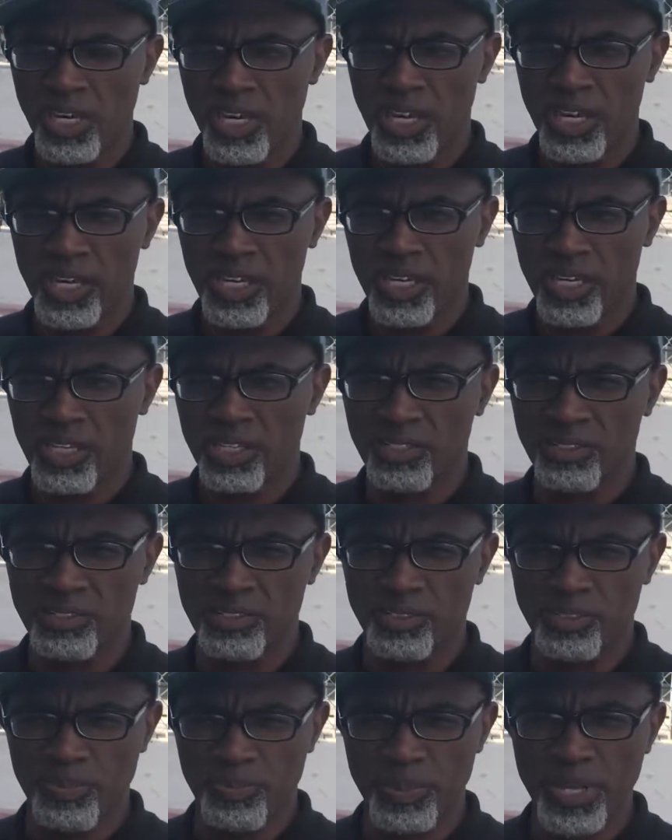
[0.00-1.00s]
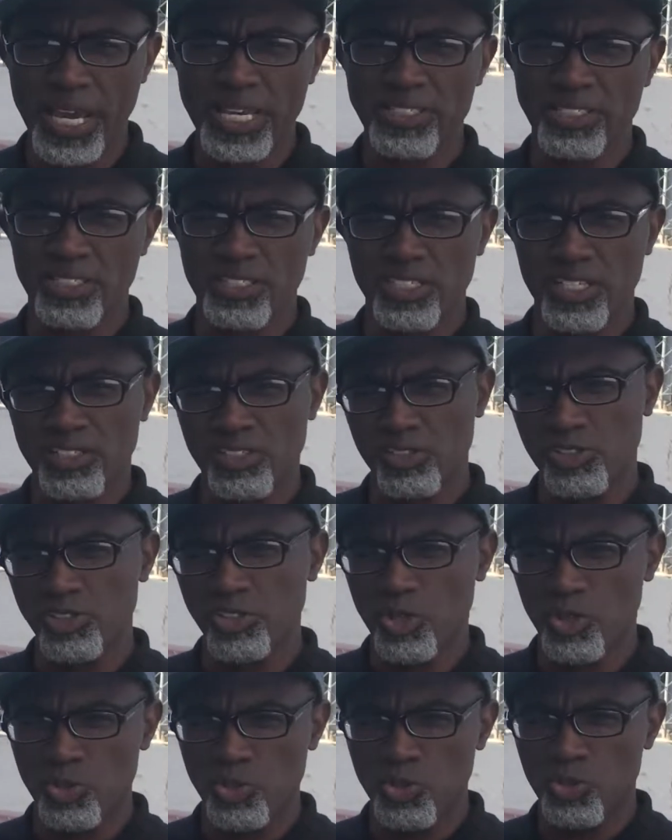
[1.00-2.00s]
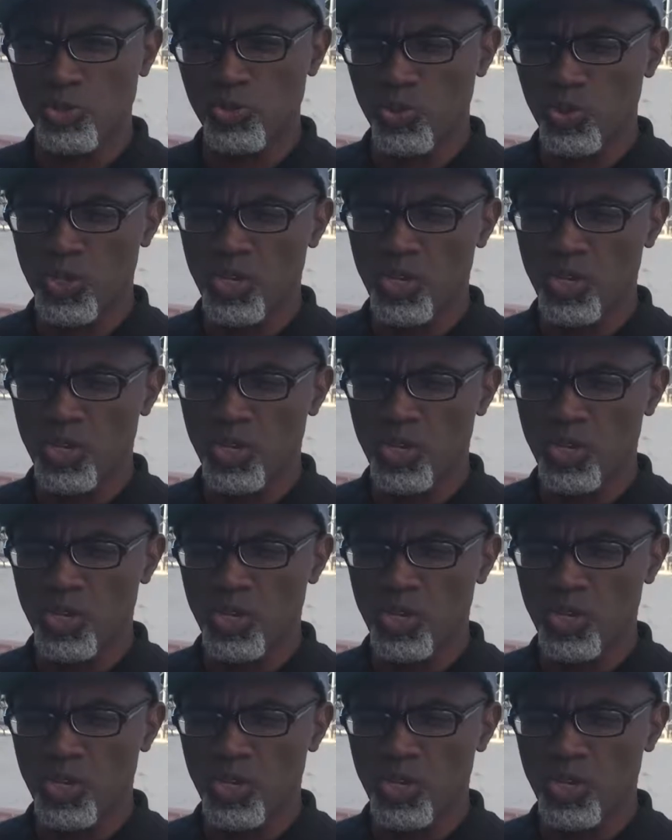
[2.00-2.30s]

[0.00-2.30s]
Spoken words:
and some plastic just to show you